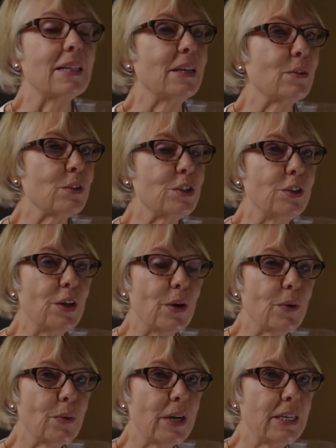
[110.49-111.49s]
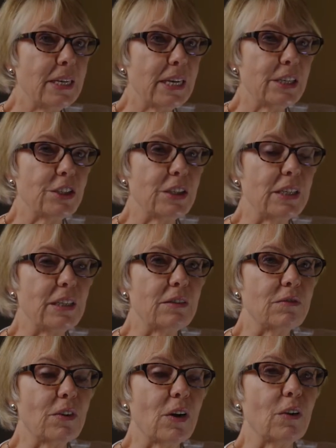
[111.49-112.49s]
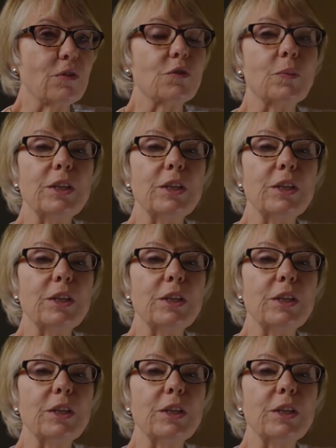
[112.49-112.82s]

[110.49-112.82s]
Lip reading: There is no radiation involved.